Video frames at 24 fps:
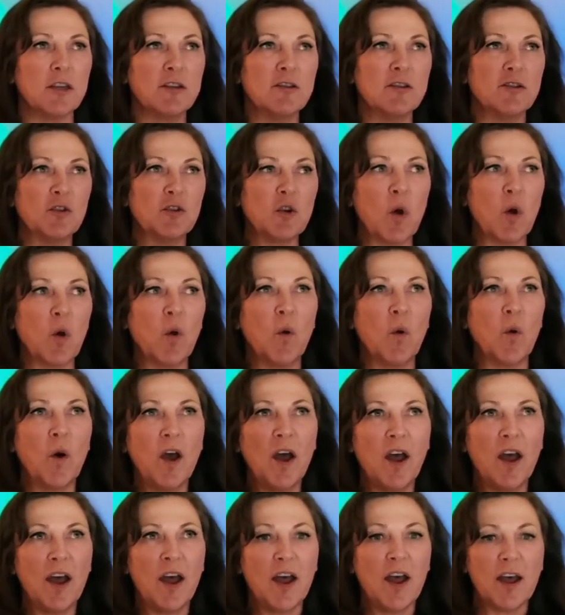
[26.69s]
And so
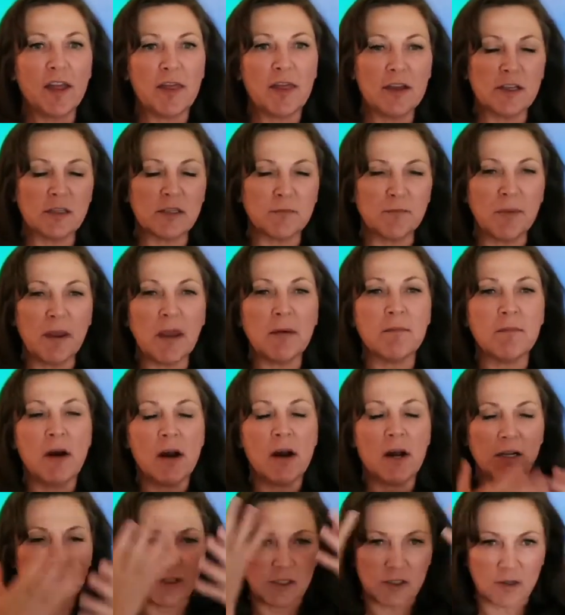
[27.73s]
this big
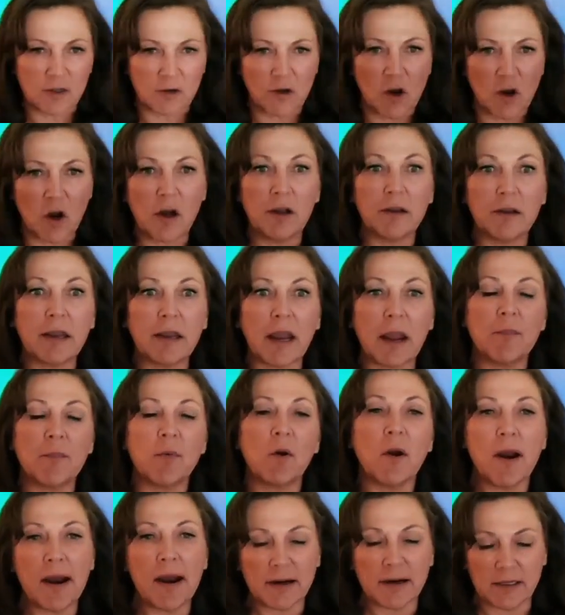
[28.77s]
monster called a
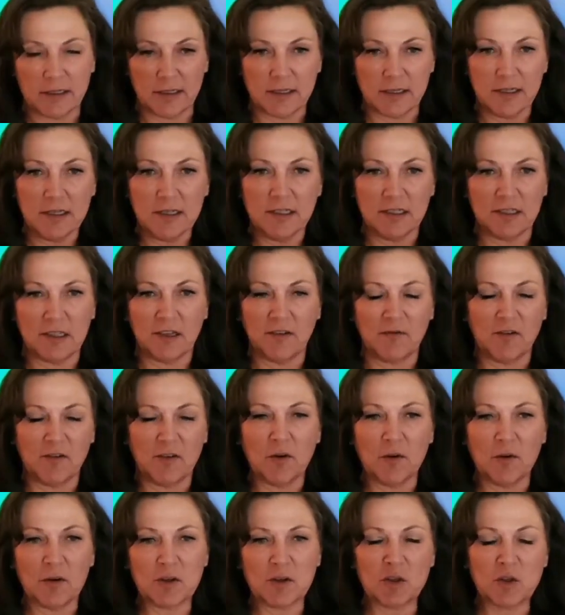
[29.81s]
practice, if
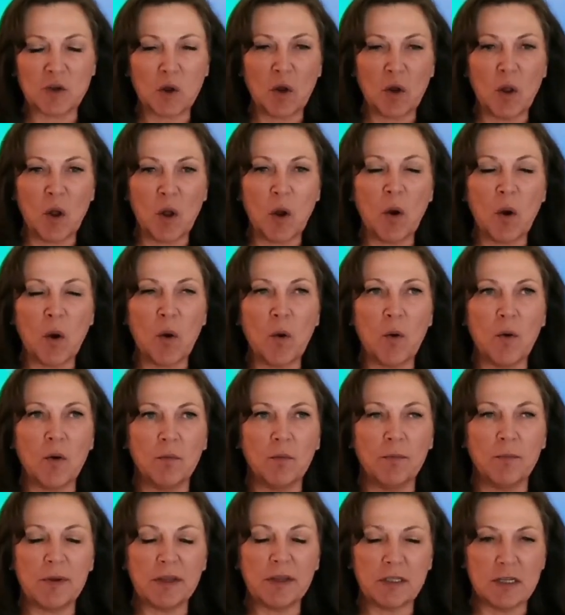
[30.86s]
you're a solo
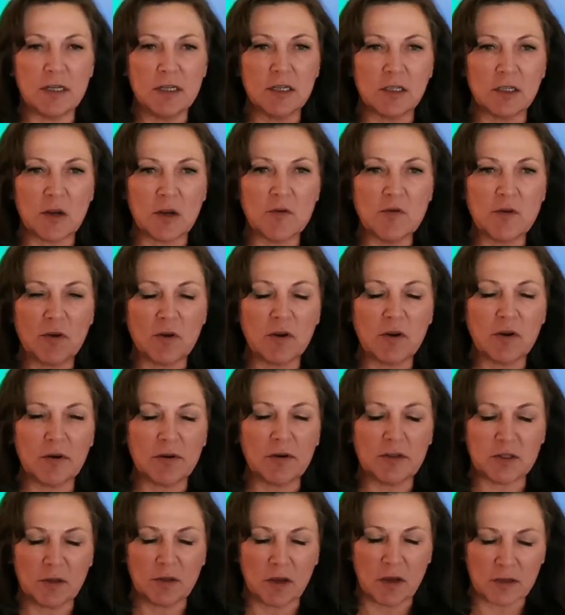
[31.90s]
business owner
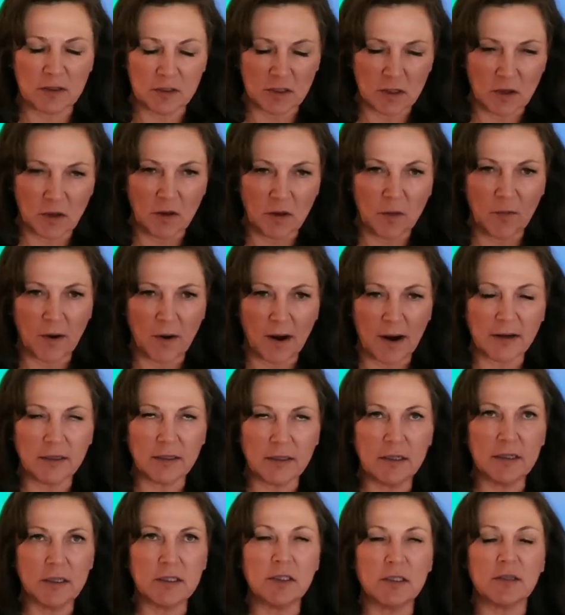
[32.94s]
or a solo
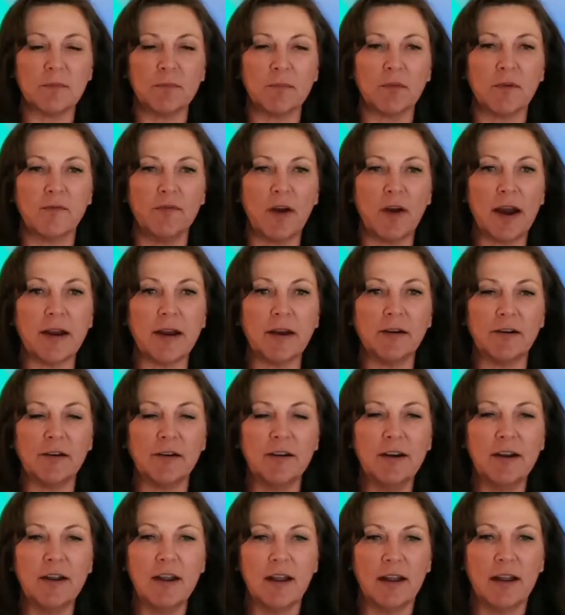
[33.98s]
practice
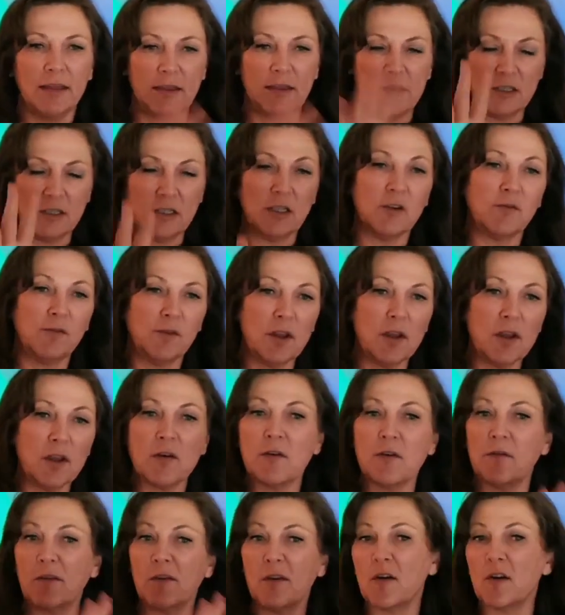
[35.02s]
provider, this is for
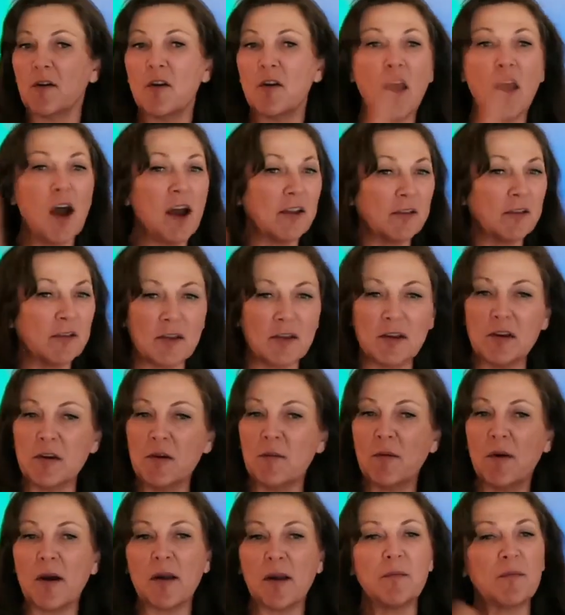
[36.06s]
you. If you're not, then
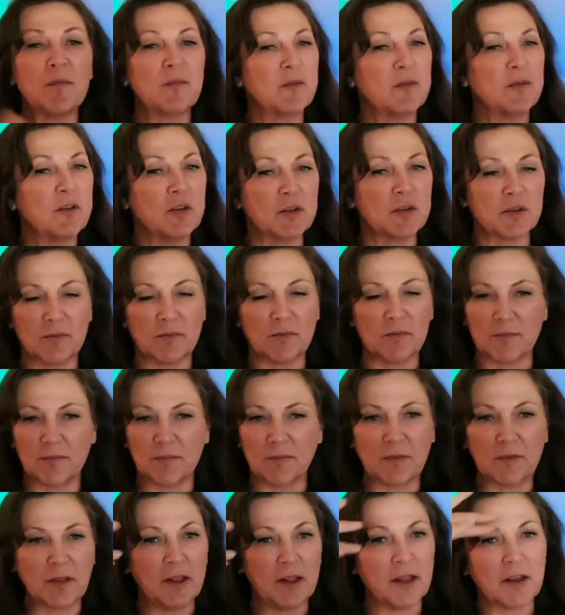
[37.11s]
you want just
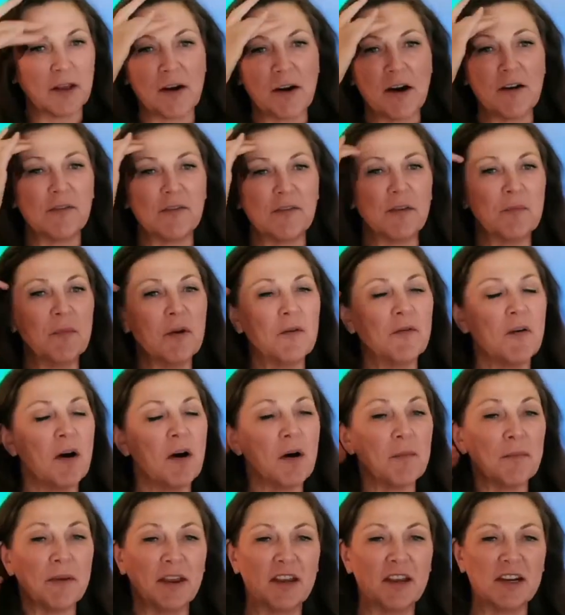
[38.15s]
click off and move
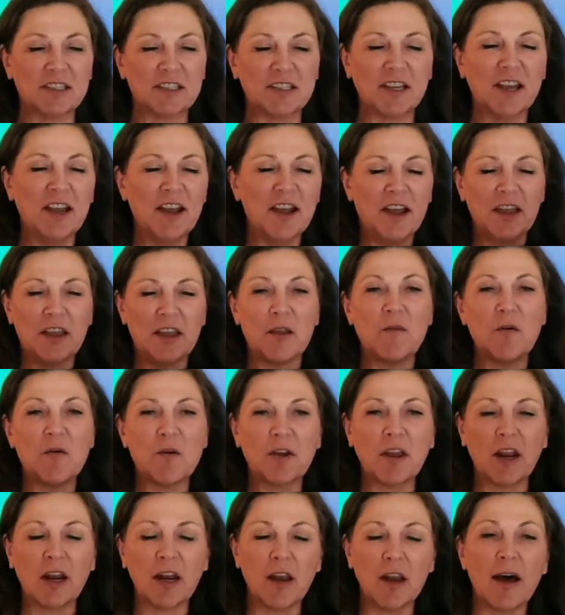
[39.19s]
on because you
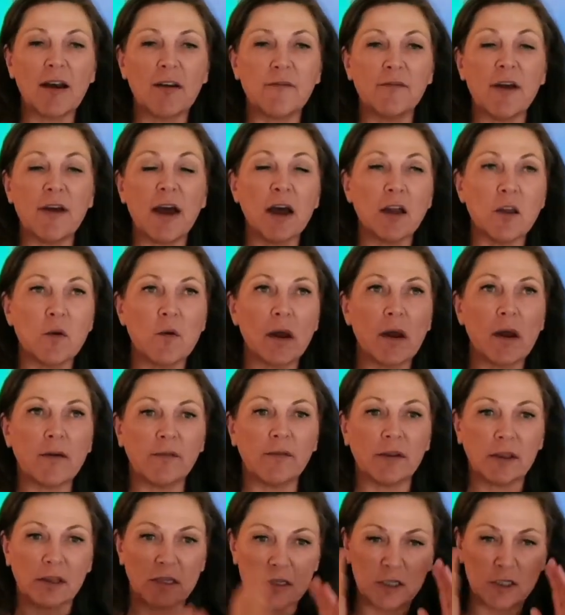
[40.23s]
won't get a lot of value out of
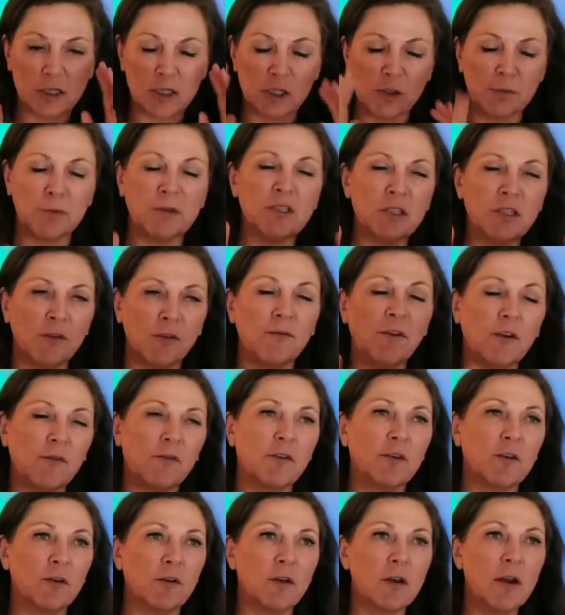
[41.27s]
it. This is specific
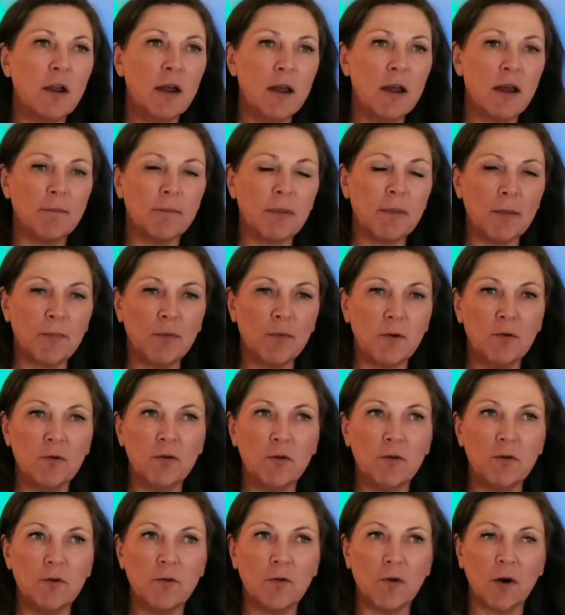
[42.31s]
for people
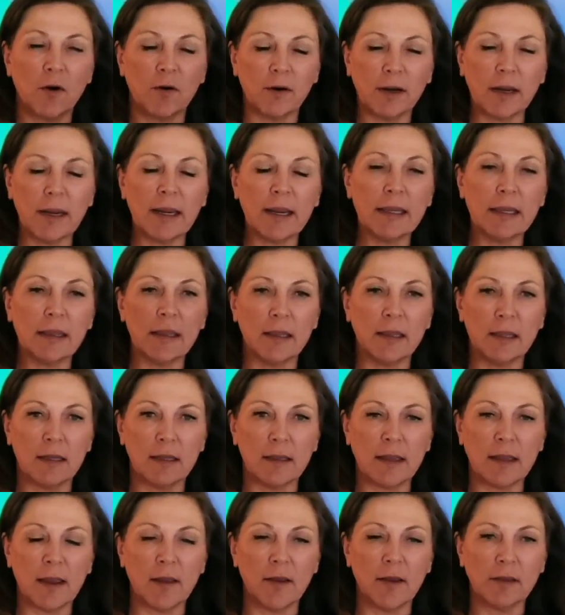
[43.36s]
who are in
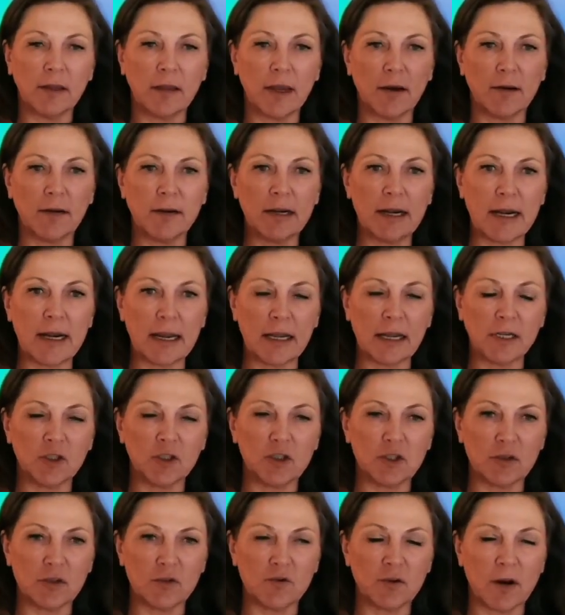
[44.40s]
the healthcare
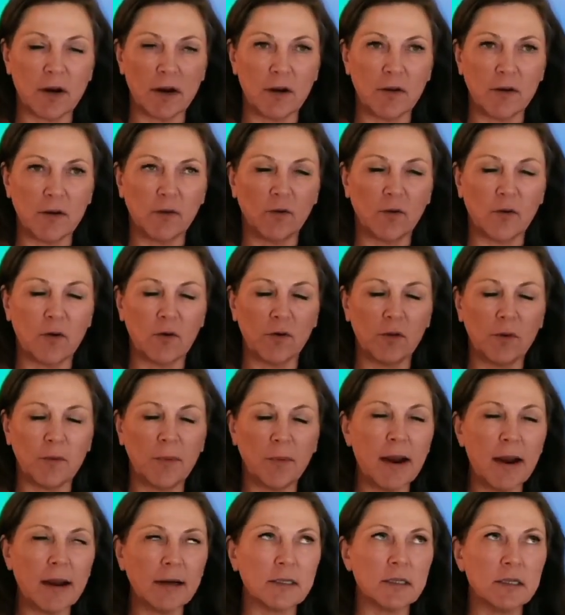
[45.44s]
niche and trying to grow their
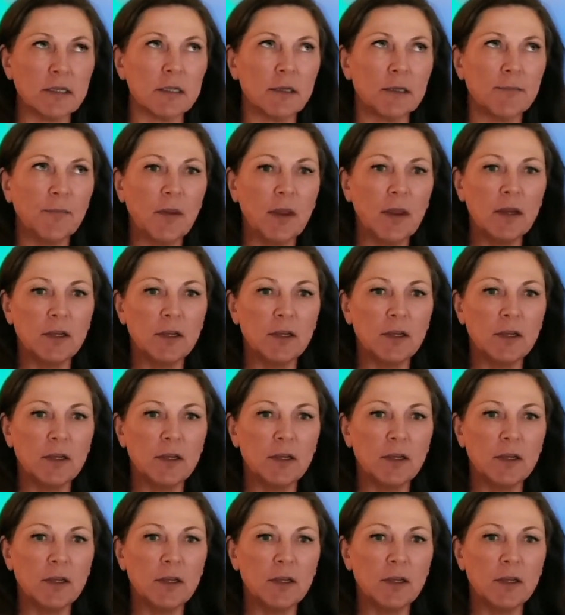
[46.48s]
practice.